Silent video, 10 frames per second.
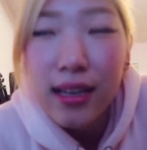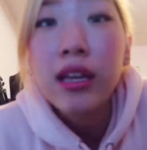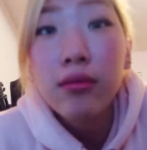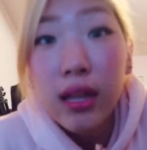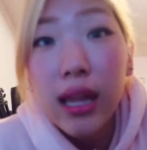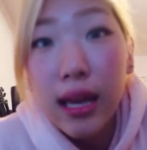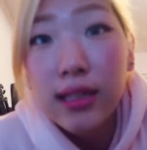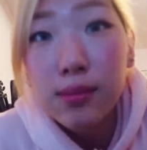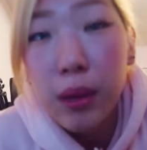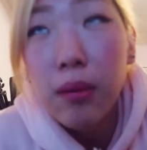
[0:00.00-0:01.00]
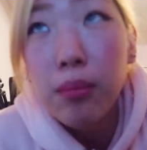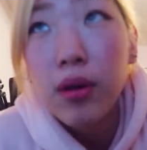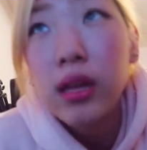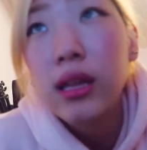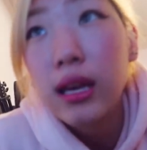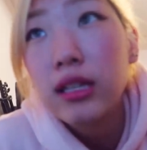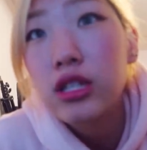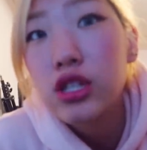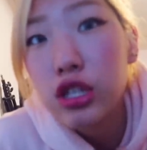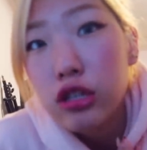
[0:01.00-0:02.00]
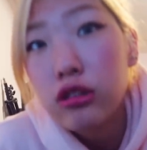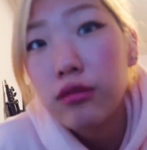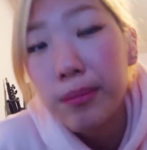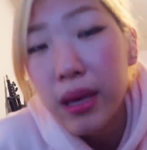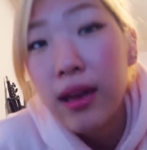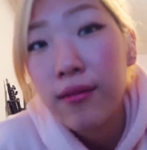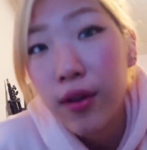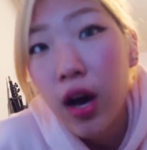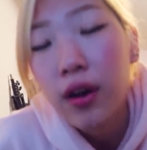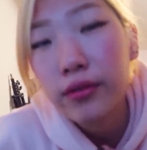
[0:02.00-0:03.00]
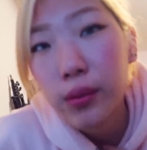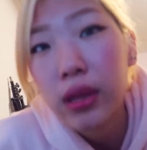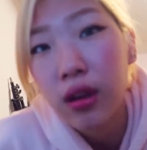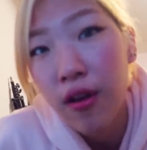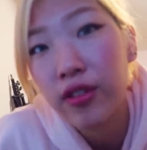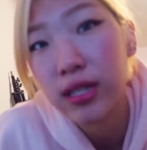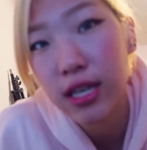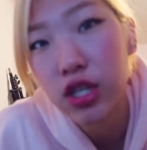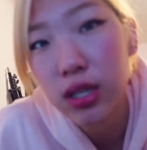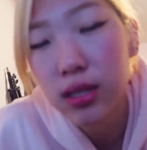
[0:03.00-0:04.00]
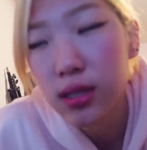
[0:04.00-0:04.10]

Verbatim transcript: He really likes people. He likes to be involved with conversation.